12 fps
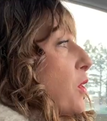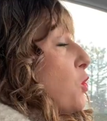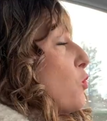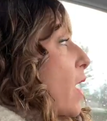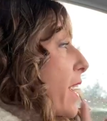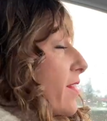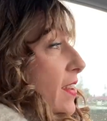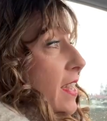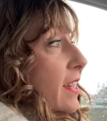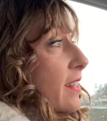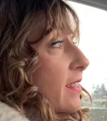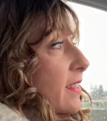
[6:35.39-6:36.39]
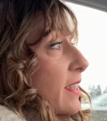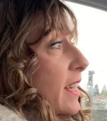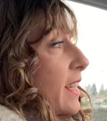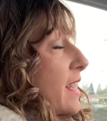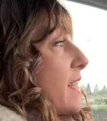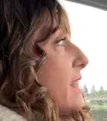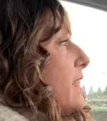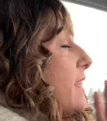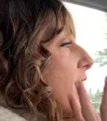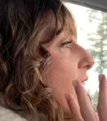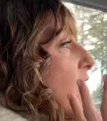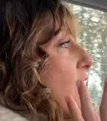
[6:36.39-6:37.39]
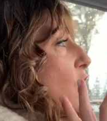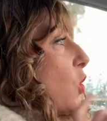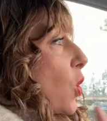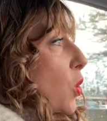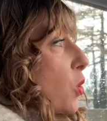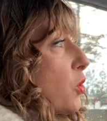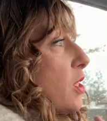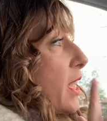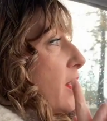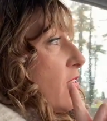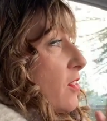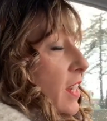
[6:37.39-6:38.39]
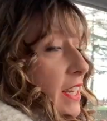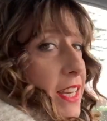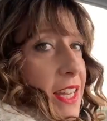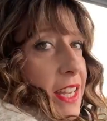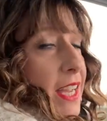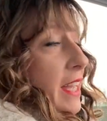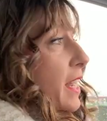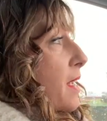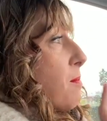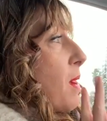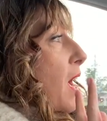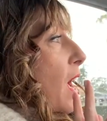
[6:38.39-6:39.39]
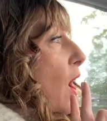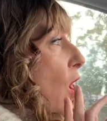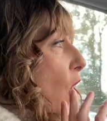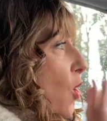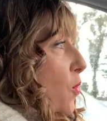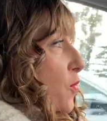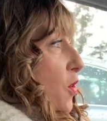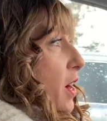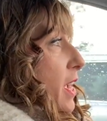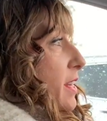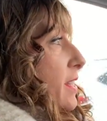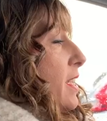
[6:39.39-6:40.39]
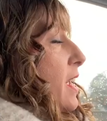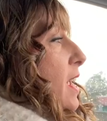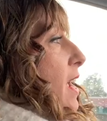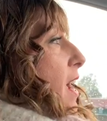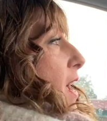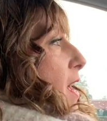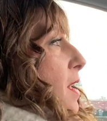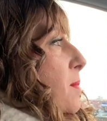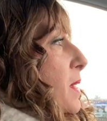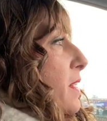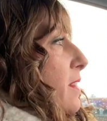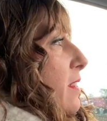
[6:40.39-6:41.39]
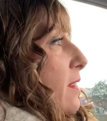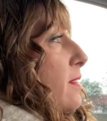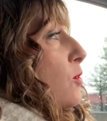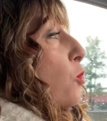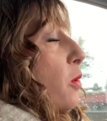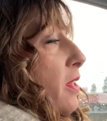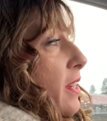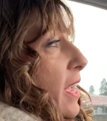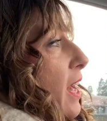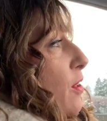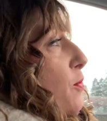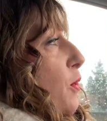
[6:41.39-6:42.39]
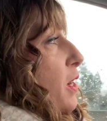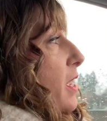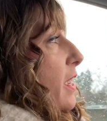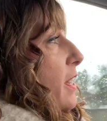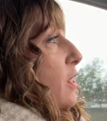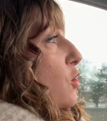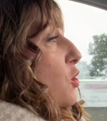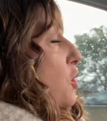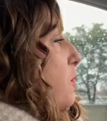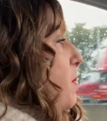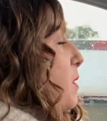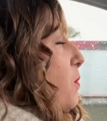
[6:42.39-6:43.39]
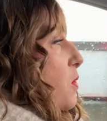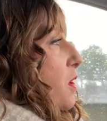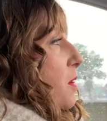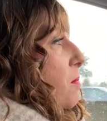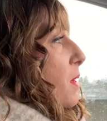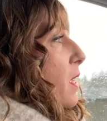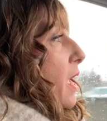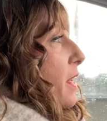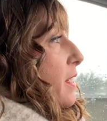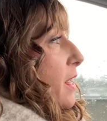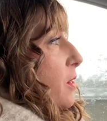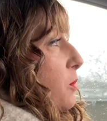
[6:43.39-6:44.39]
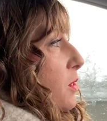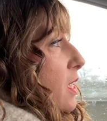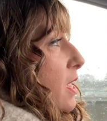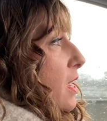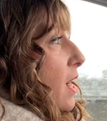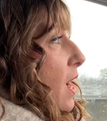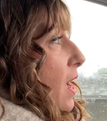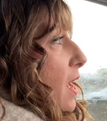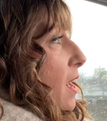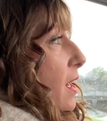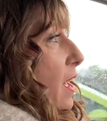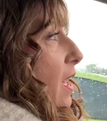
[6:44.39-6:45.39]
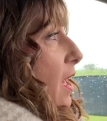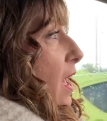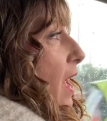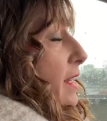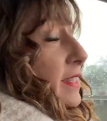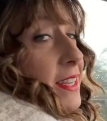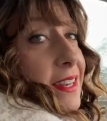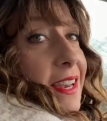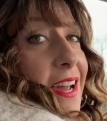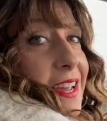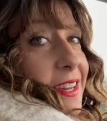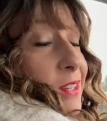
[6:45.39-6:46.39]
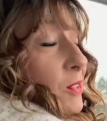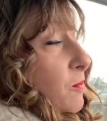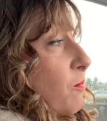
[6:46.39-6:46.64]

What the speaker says: We're driving. It is cold and rainy, and I'm over it because this is Northern California and it should be warm and cozy, as in, like,